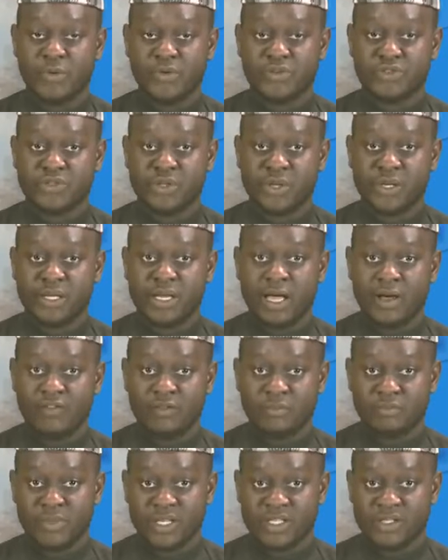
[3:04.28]
State
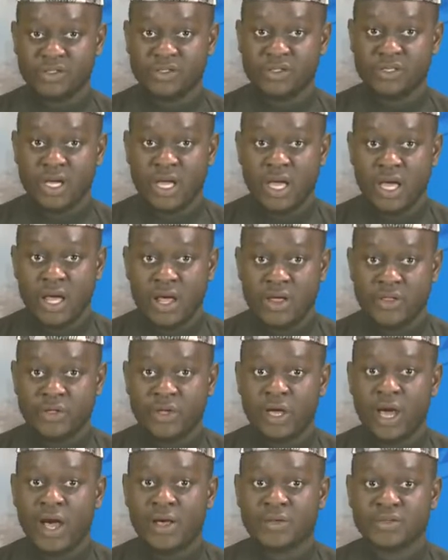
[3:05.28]
Government. The
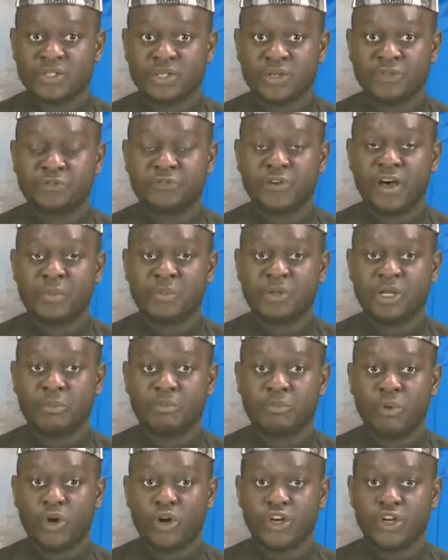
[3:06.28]
House confirmed the
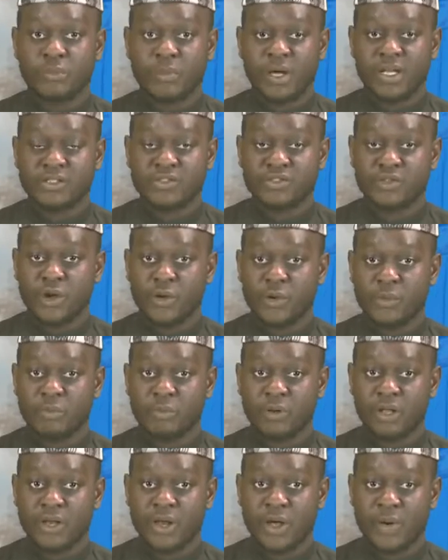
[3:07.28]
appointment during
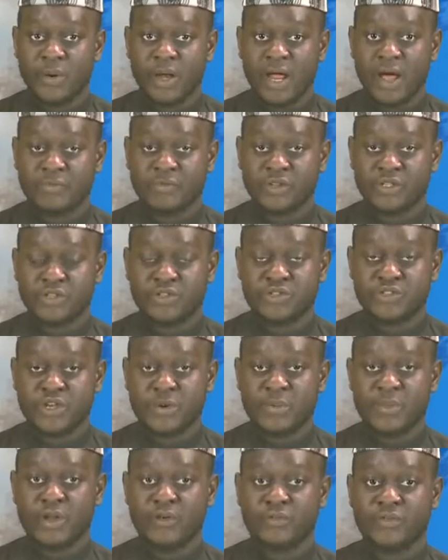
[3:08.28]
plenary after the
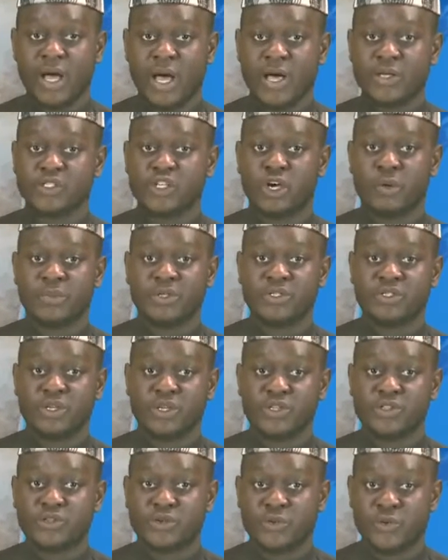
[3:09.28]
chairman of House Committee
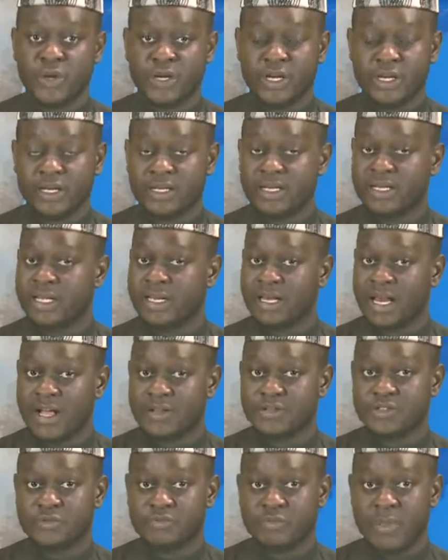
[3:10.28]
on Screening and
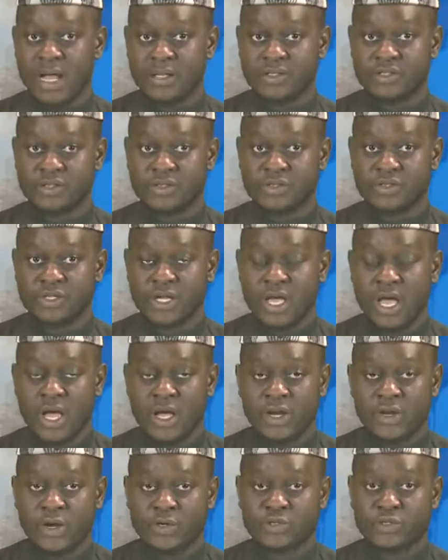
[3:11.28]
Election Matters,
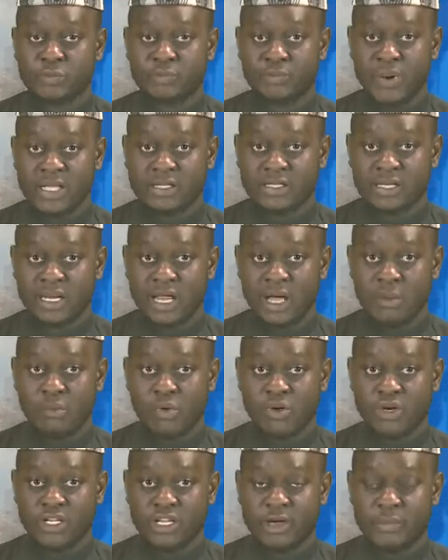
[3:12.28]
Dr. Pascal
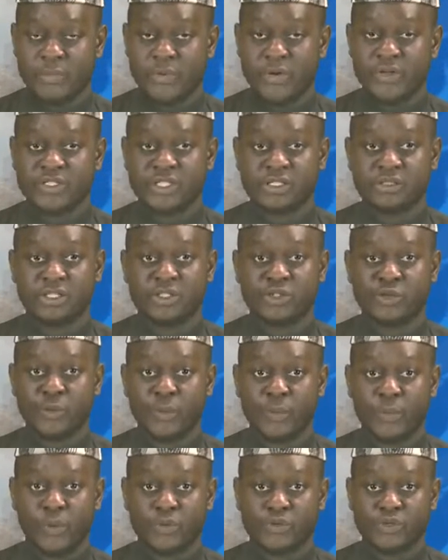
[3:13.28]
Abodike, presented the
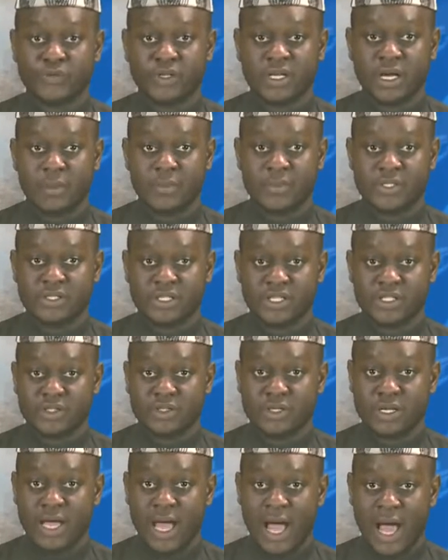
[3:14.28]
report of the committee to
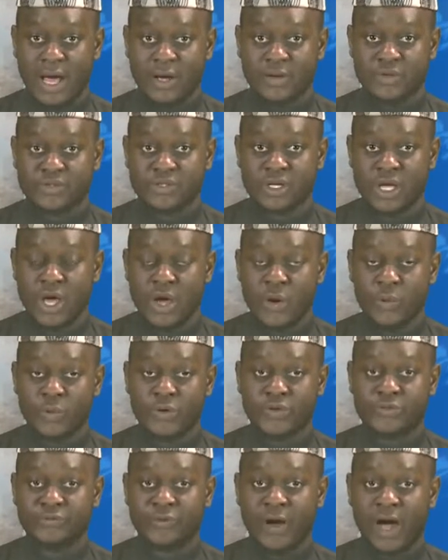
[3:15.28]
the House,
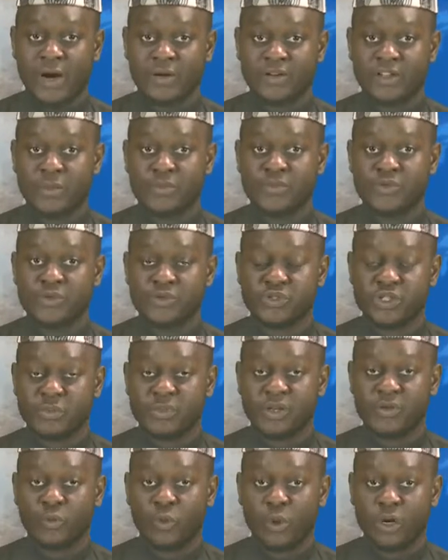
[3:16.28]
which found them
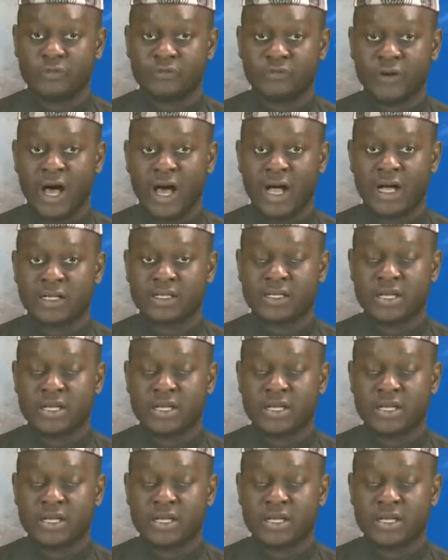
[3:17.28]
suitably qualified